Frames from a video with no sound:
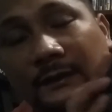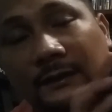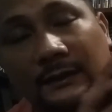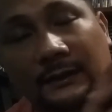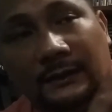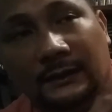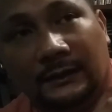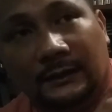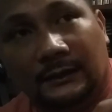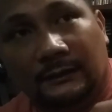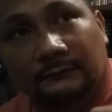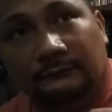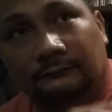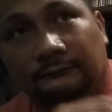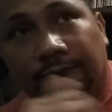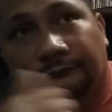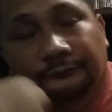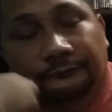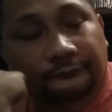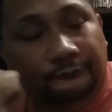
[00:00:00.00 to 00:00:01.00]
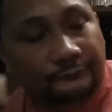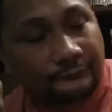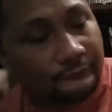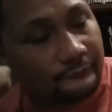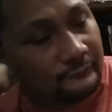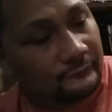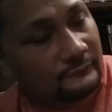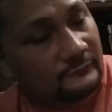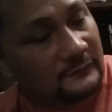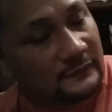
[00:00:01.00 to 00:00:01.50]
um,
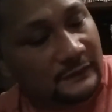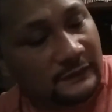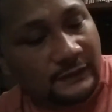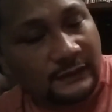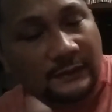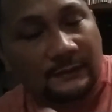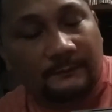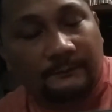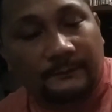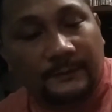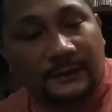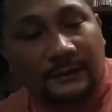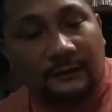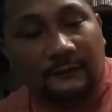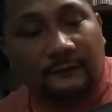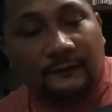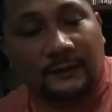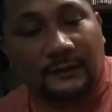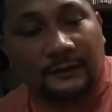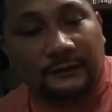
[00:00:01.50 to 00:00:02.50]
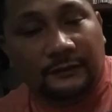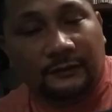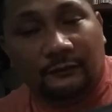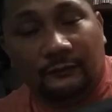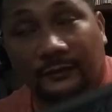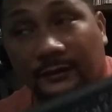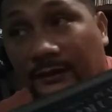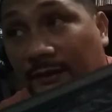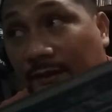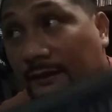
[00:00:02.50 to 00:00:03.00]
Medal of Honor
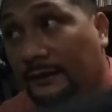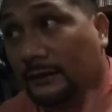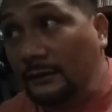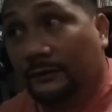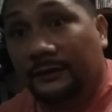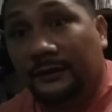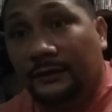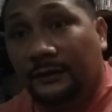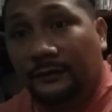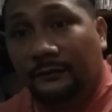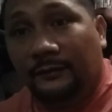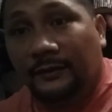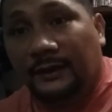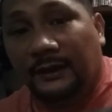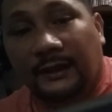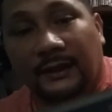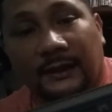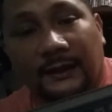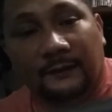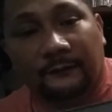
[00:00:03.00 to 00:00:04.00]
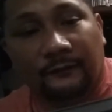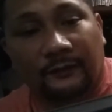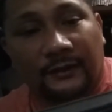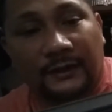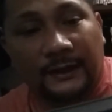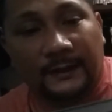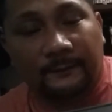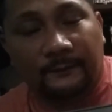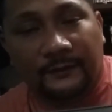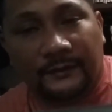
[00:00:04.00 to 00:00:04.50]
one, the only other one that I have for
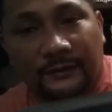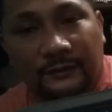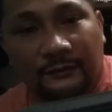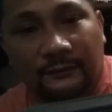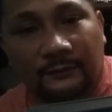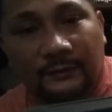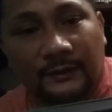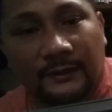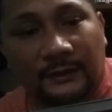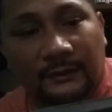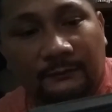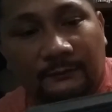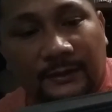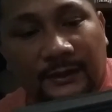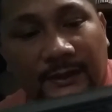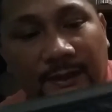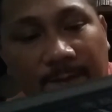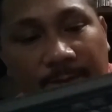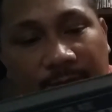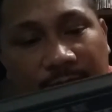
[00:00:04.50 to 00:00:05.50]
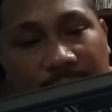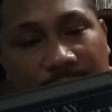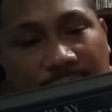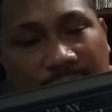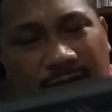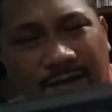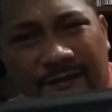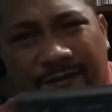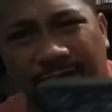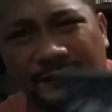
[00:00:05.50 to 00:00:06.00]
GameCube, my GameCube
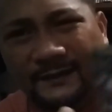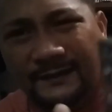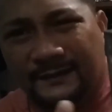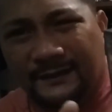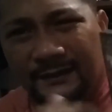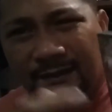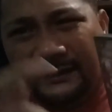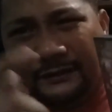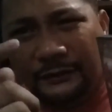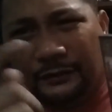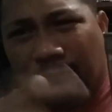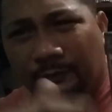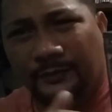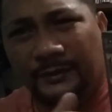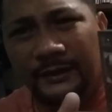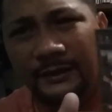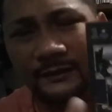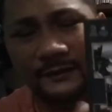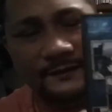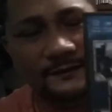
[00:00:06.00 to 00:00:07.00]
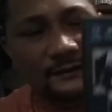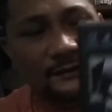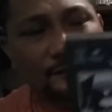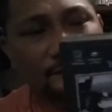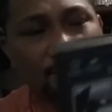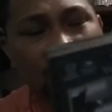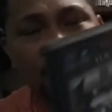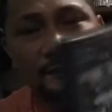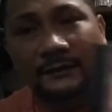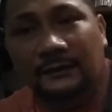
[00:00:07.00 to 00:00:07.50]
collection is the uh, European
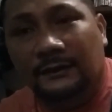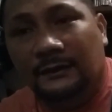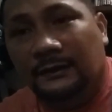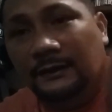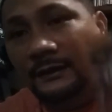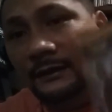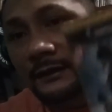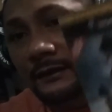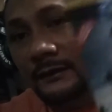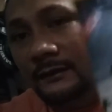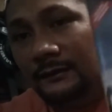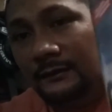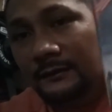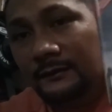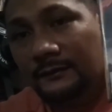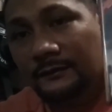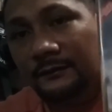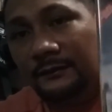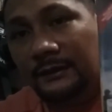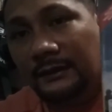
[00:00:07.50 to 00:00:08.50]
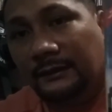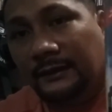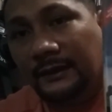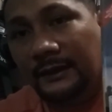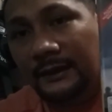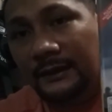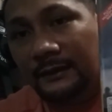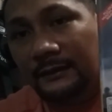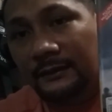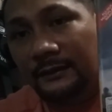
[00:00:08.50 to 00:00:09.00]
Assault. But now I
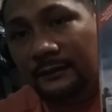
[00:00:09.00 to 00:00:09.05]
got